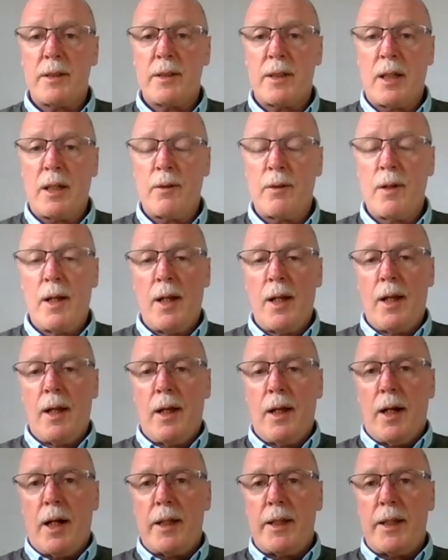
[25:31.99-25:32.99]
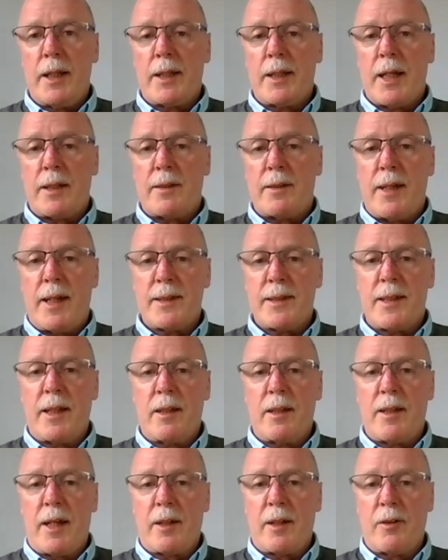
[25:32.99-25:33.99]
So I think that
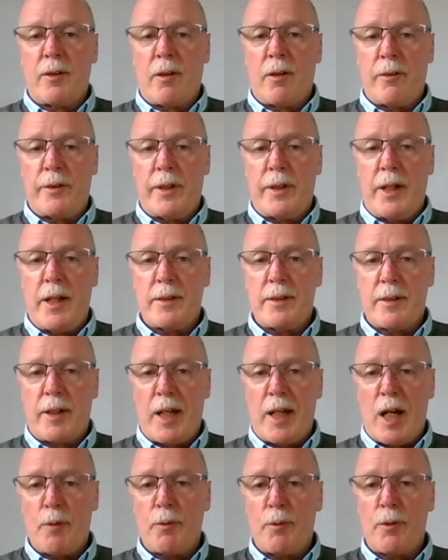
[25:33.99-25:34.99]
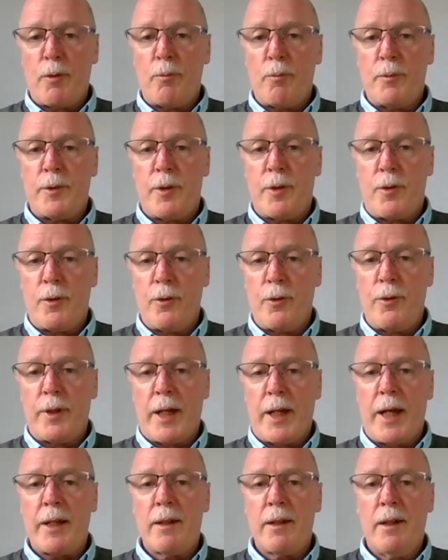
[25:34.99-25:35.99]
testing technology has enabled them to do
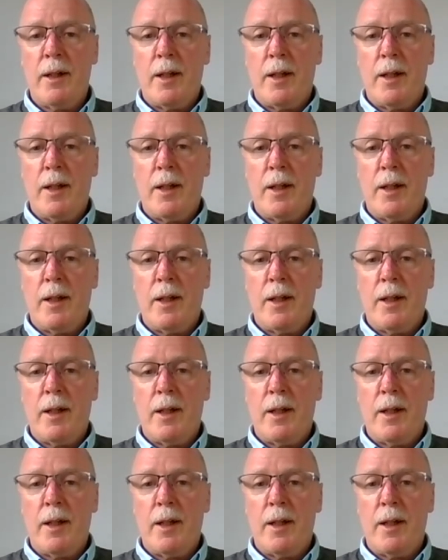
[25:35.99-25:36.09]
that.